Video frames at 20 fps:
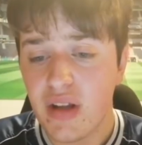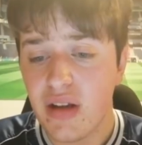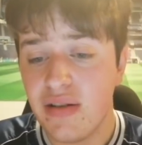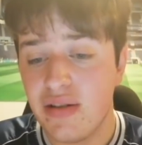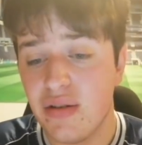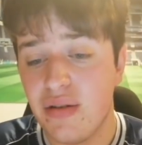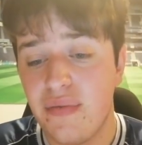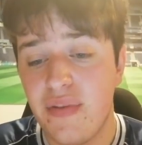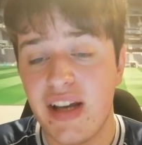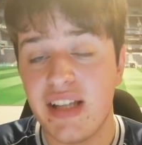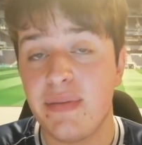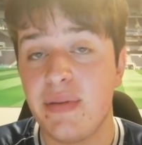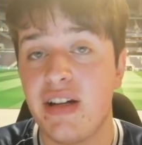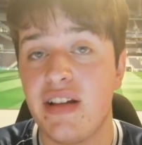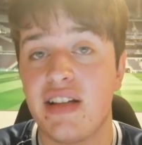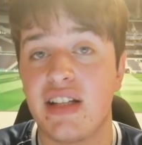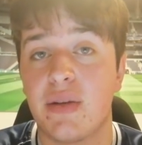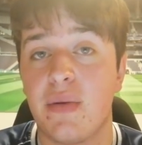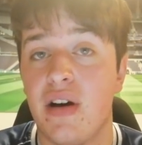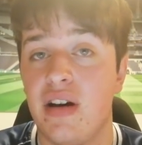So investment
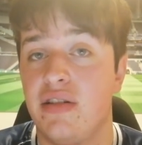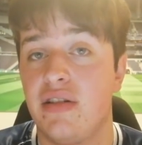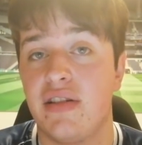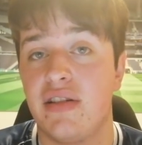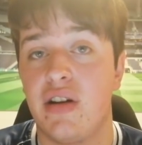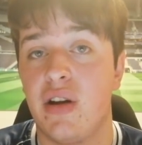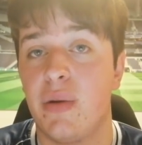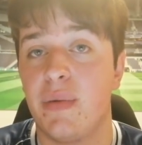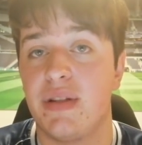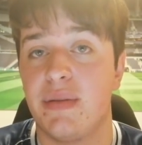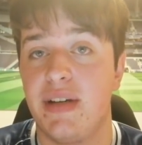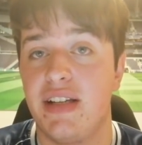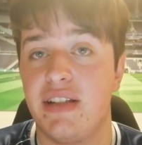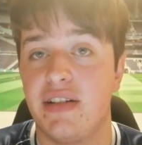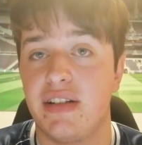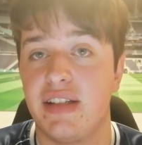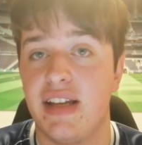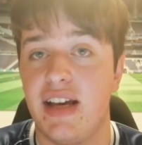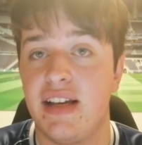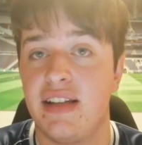in the squad doesn't always mean
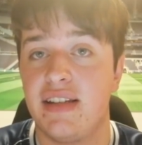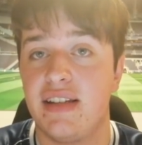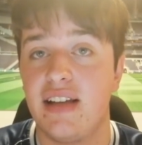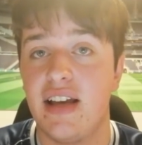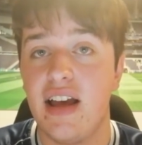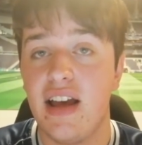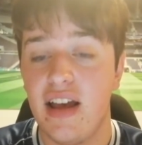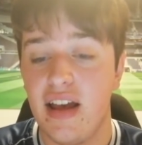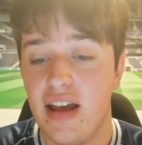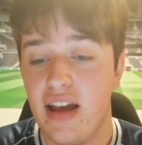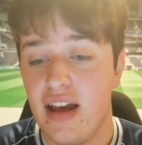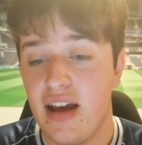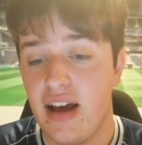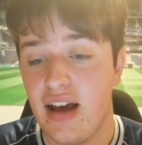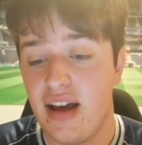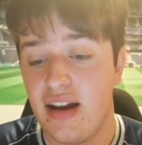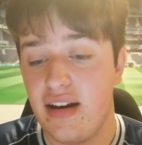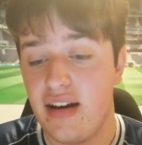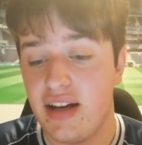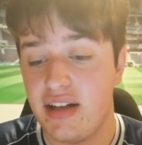success,
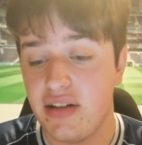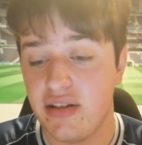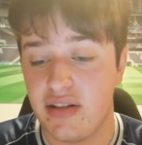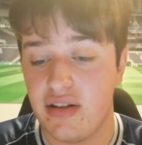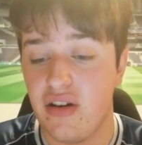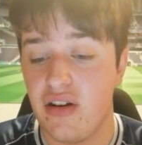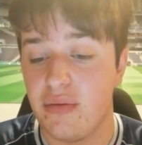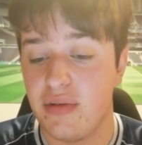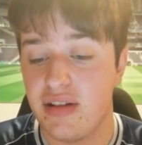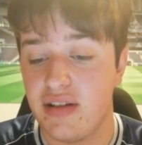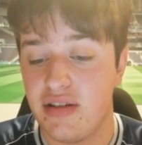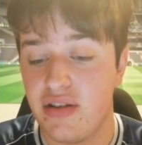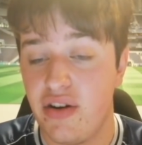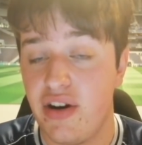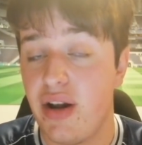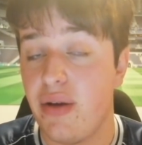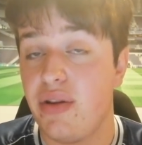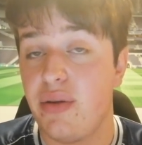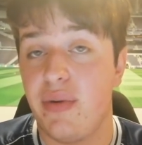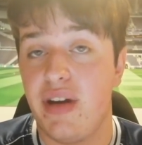and it doesn't always
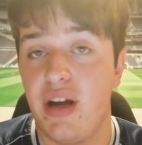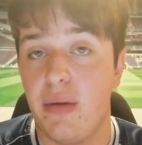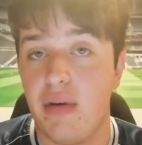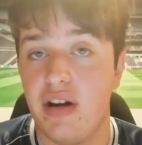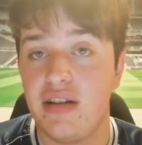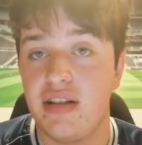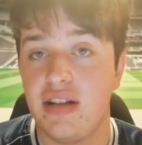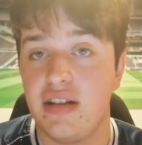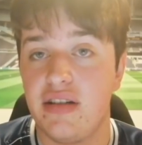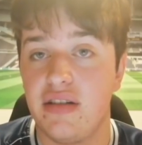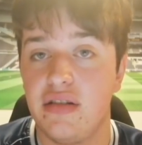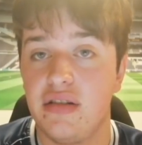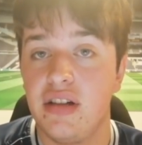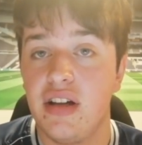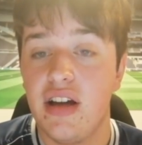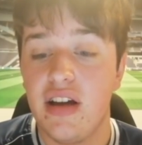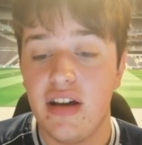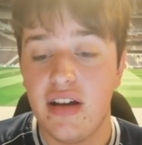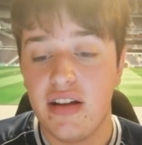turn out the way you want it to.